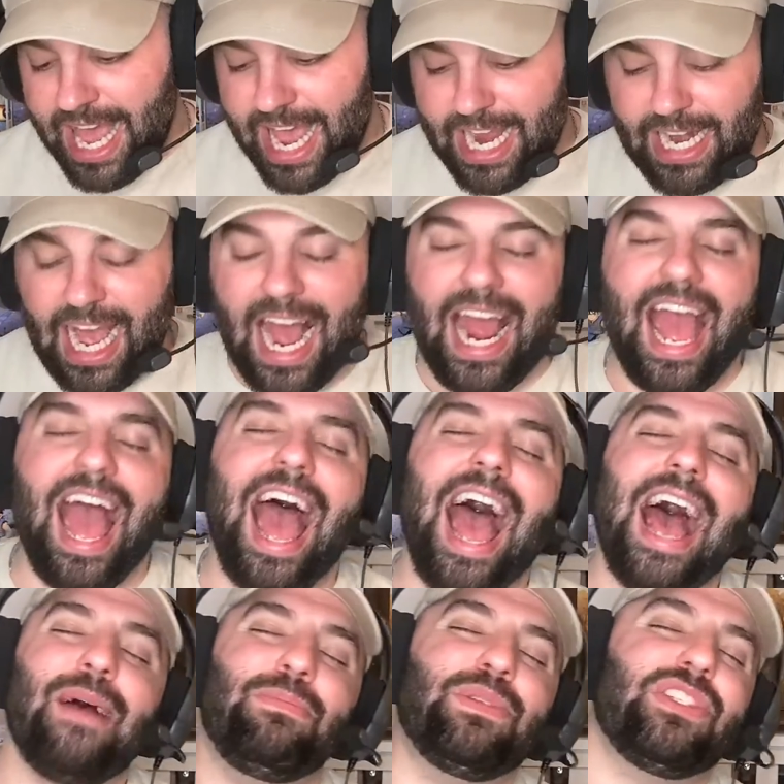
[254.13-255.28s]
And I
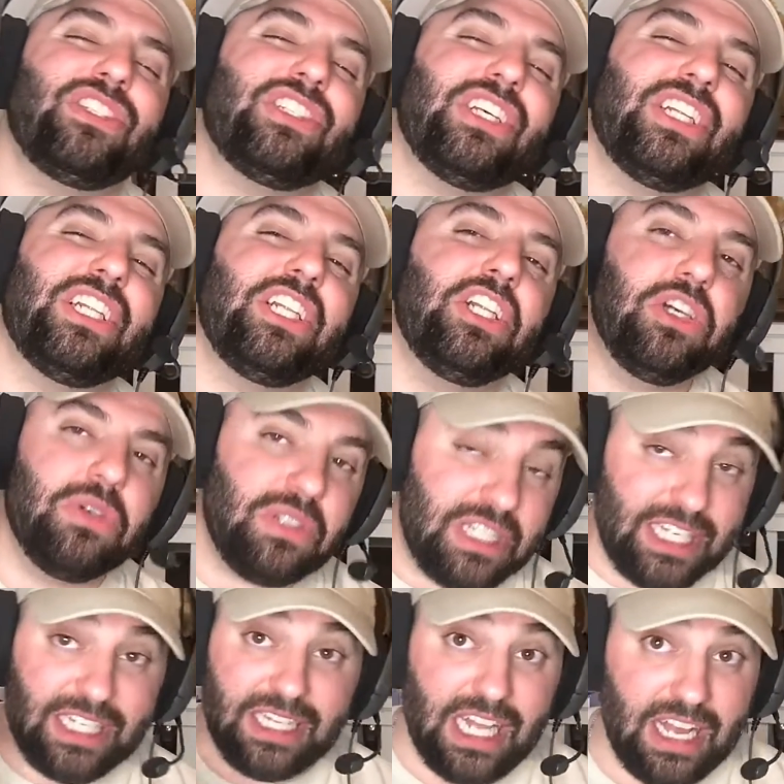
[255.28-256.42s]

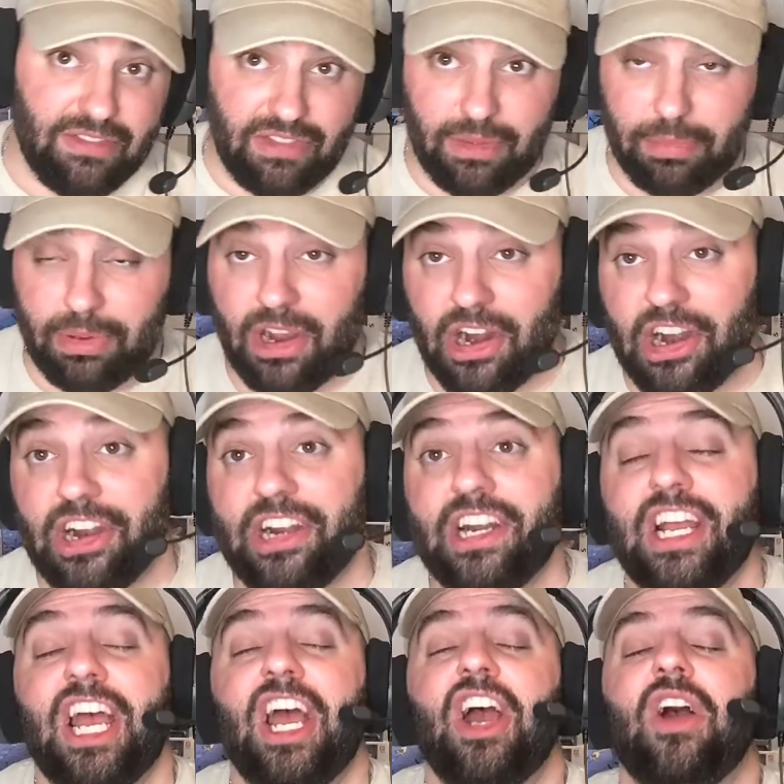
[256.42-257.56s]
absolutely love the
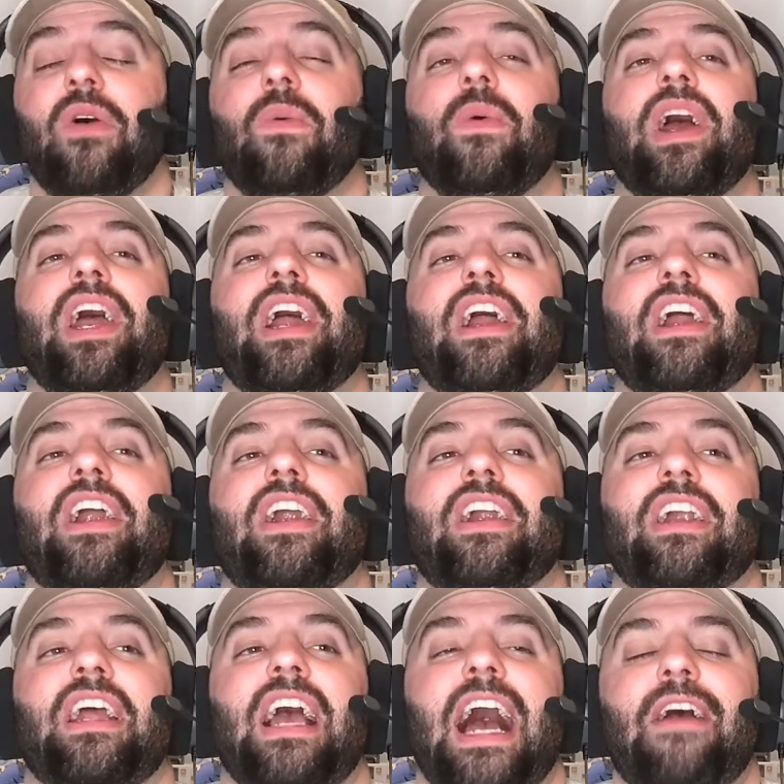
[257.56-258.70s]
part
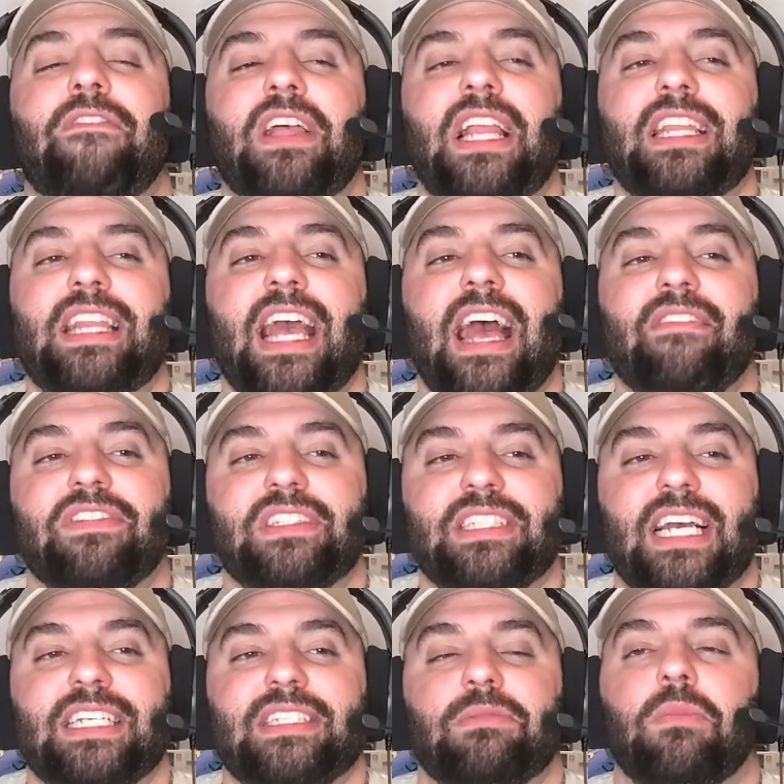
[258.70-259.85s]
where I feel like they
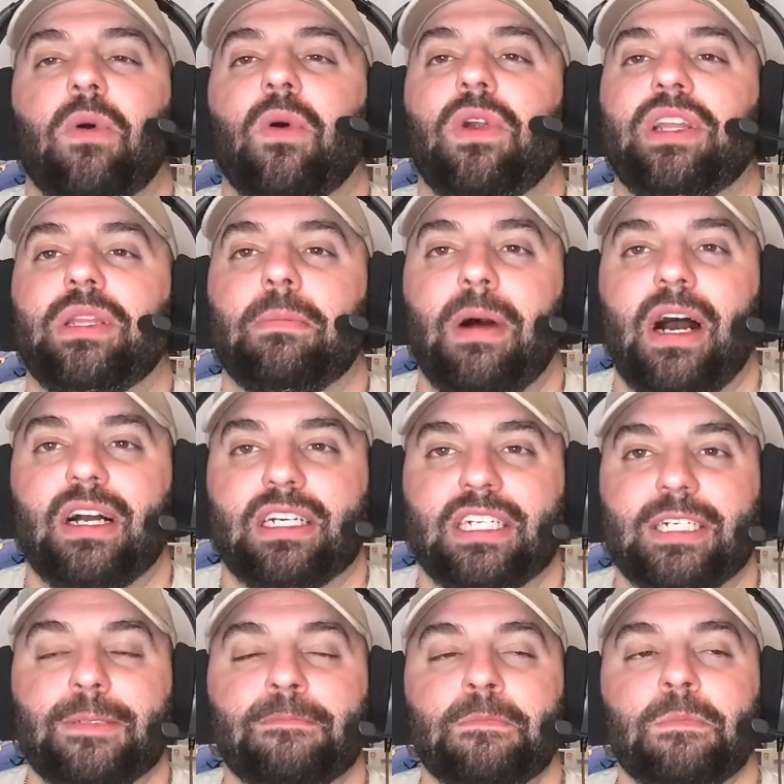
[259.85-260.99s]
emphasize it more in the
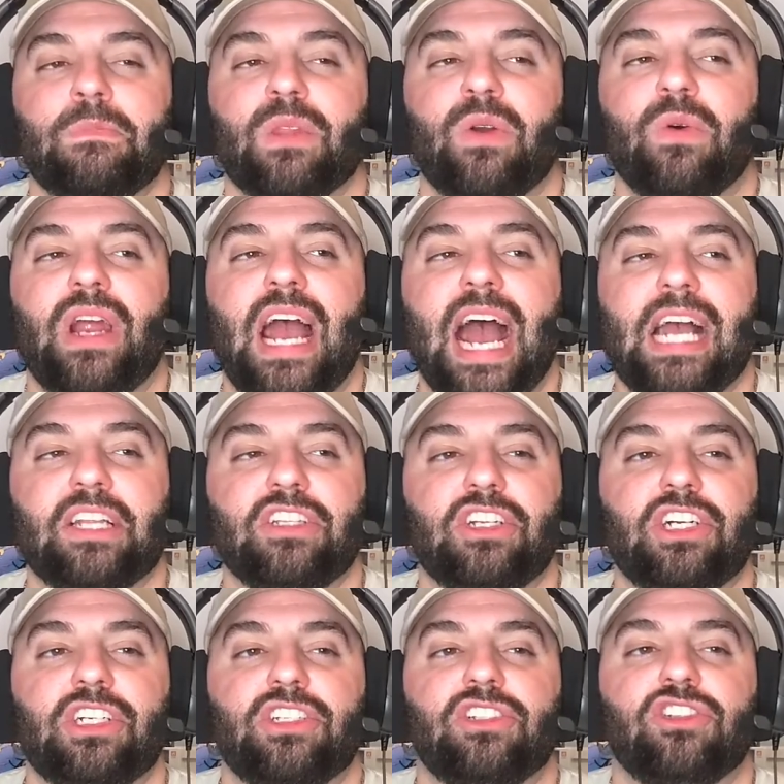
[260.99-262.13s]
manga, where
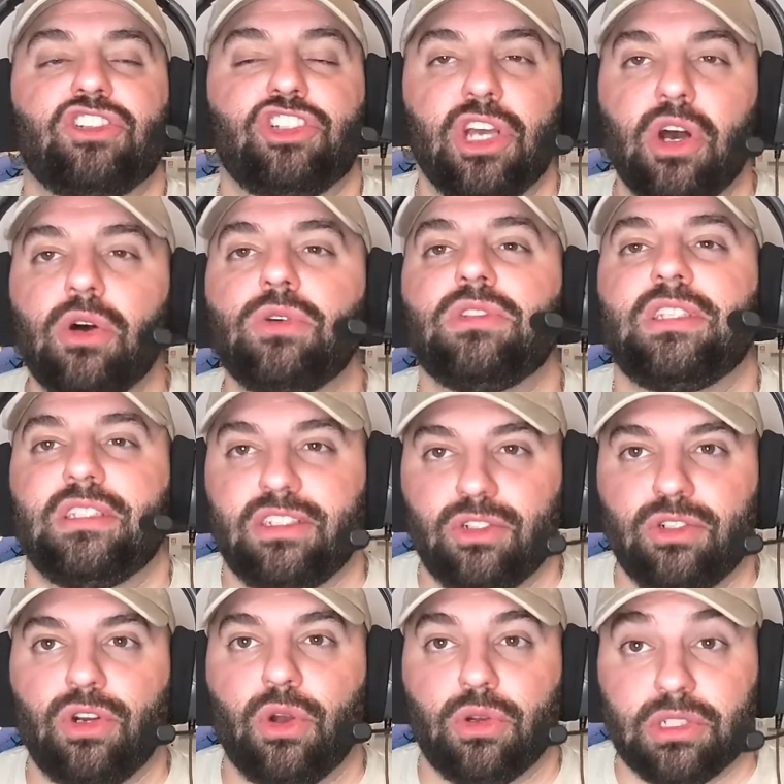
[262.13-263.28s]
Hadler
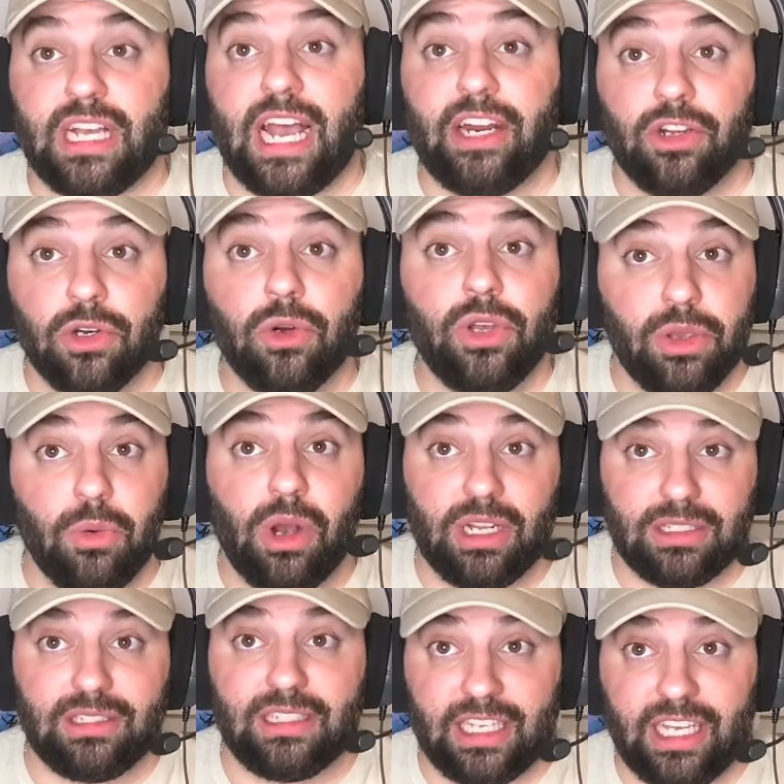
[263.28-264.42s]
shows Crocodine who he
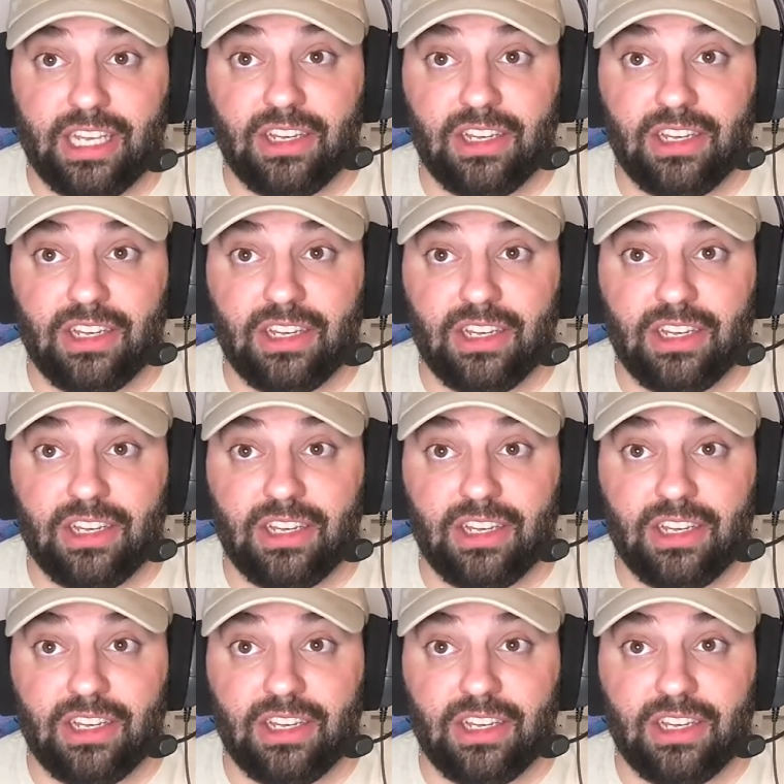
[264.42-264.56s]
wants to